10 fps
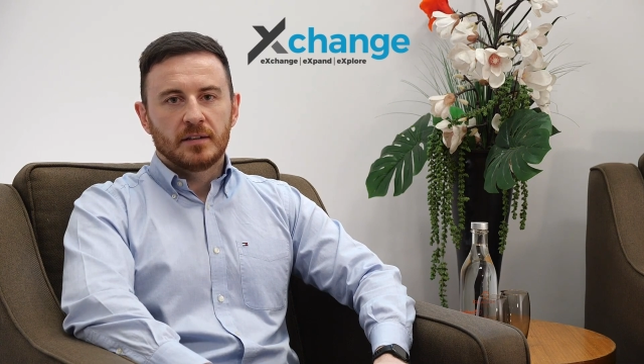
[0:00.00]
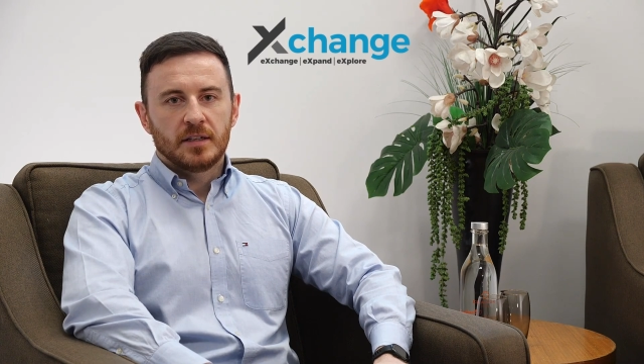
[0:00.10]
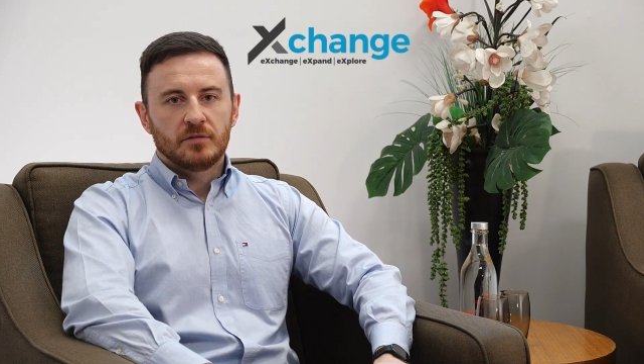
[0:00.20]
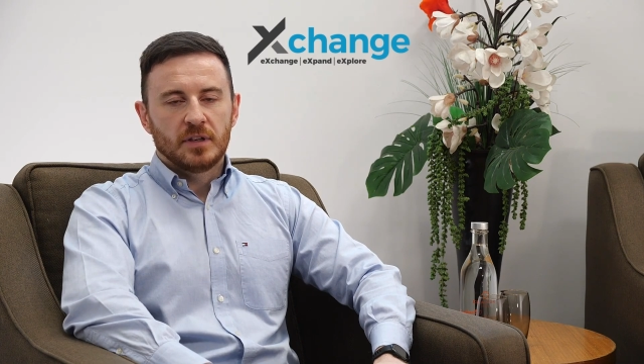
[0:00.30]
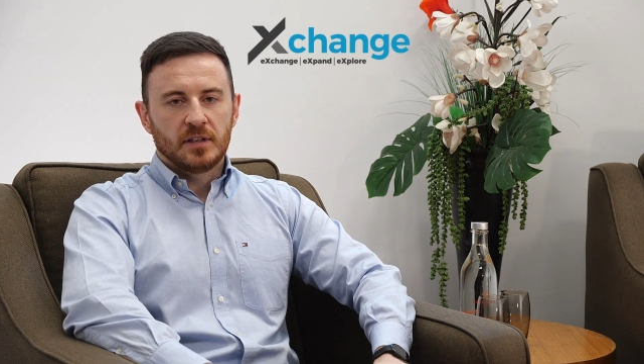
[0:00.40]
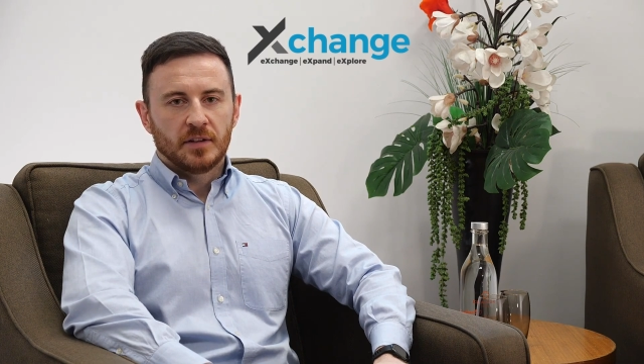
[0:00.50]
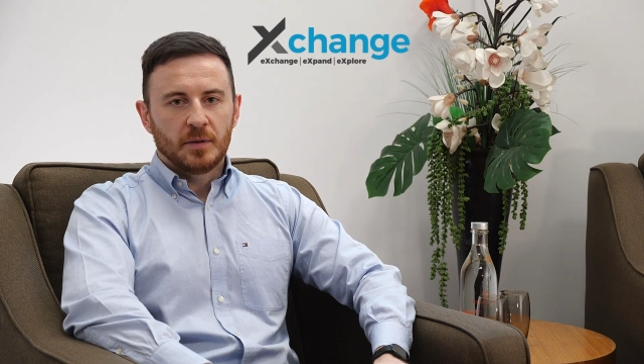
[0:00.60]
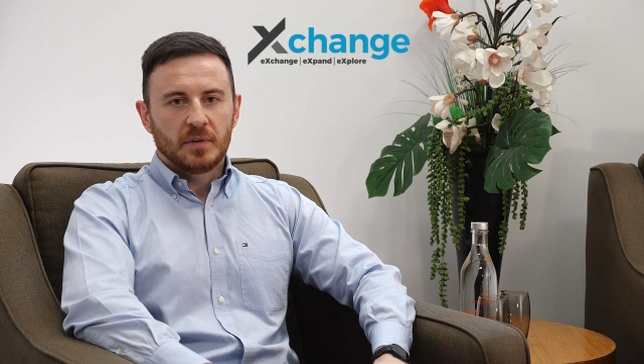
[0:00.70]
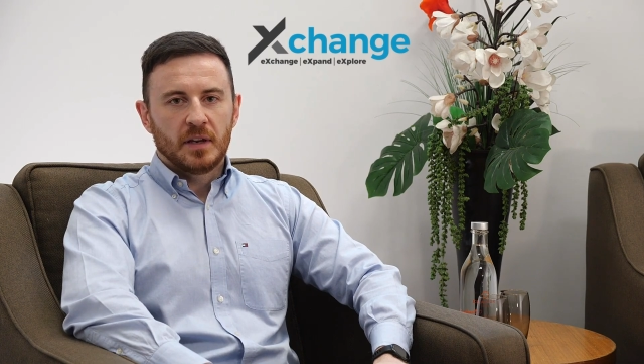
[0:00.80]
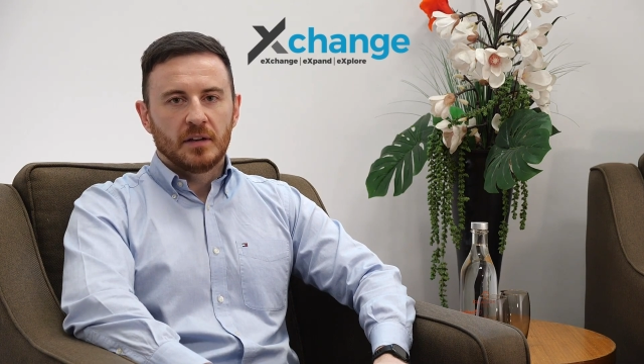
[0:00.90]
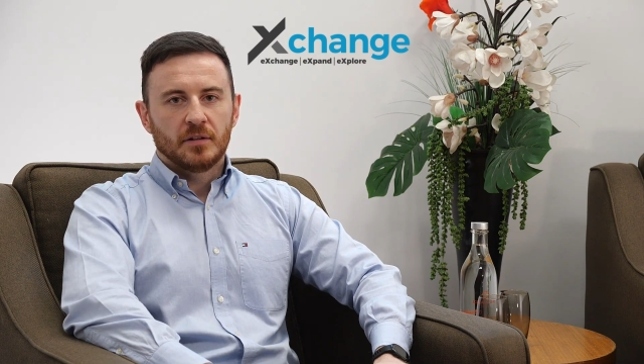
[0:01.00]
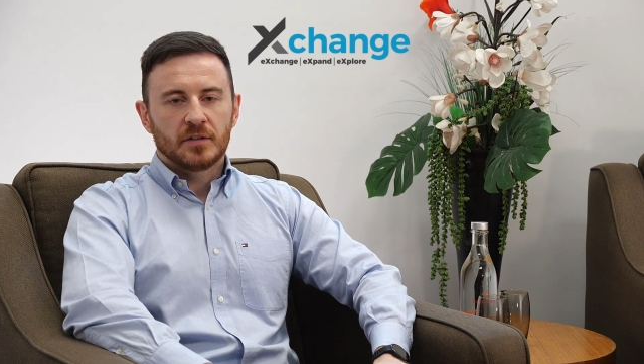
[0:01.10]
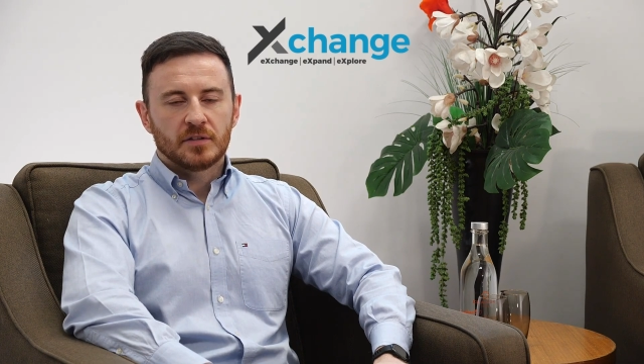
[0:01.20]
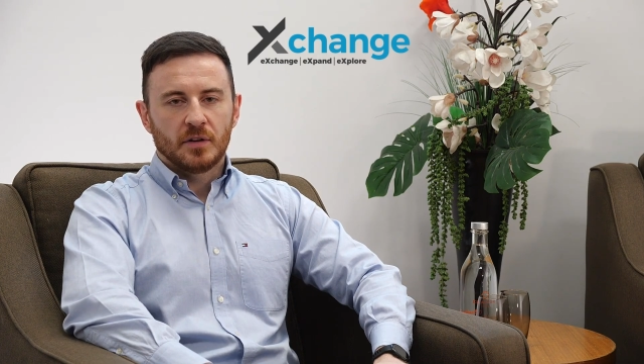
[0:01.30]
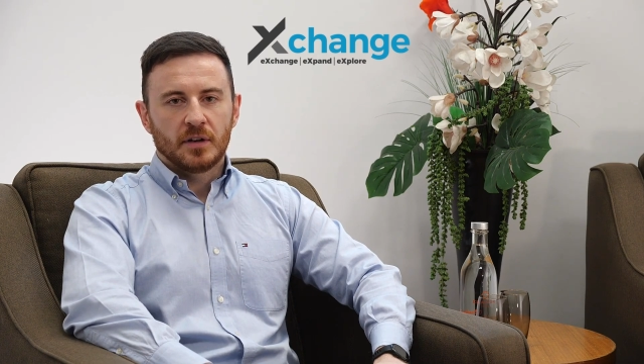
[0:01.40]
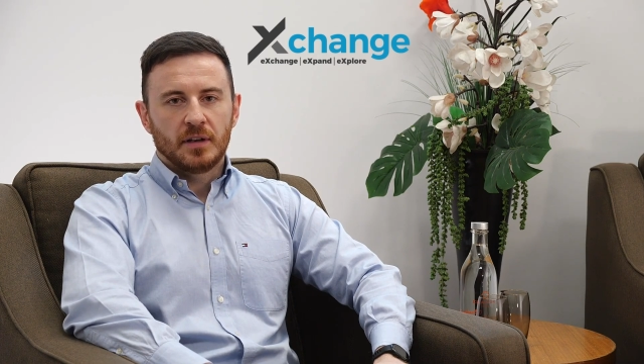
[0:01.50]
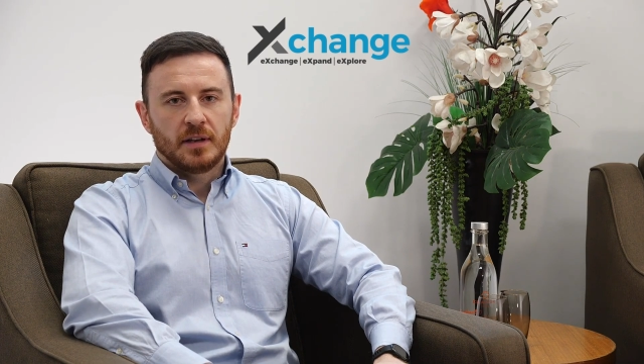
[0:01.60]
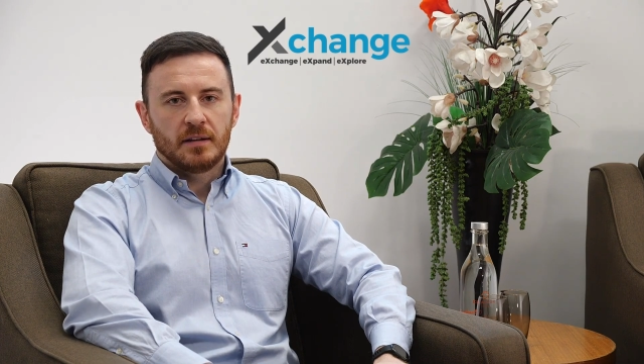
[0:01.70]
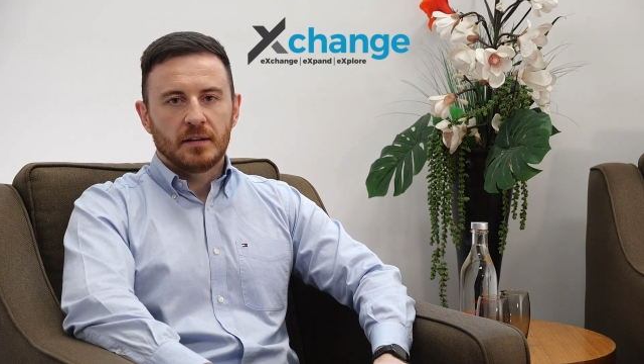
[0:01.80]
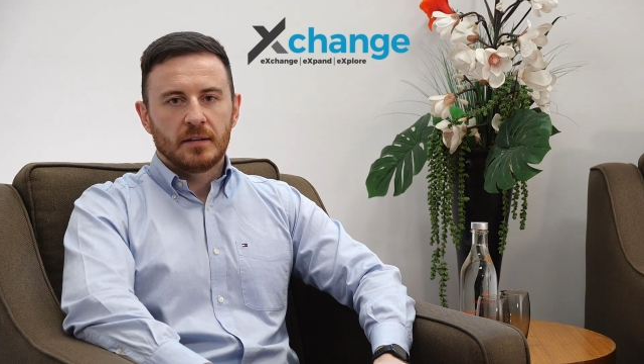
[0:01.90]
needs real-time data or historical
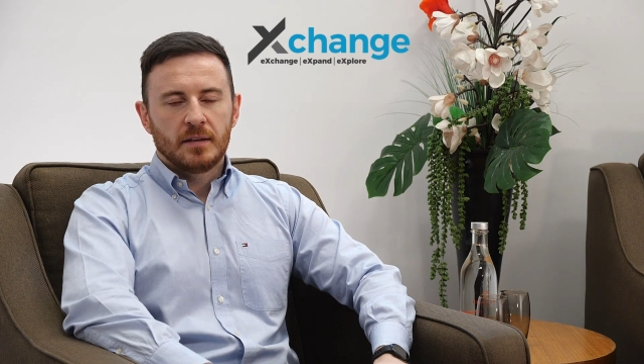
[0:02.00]
data.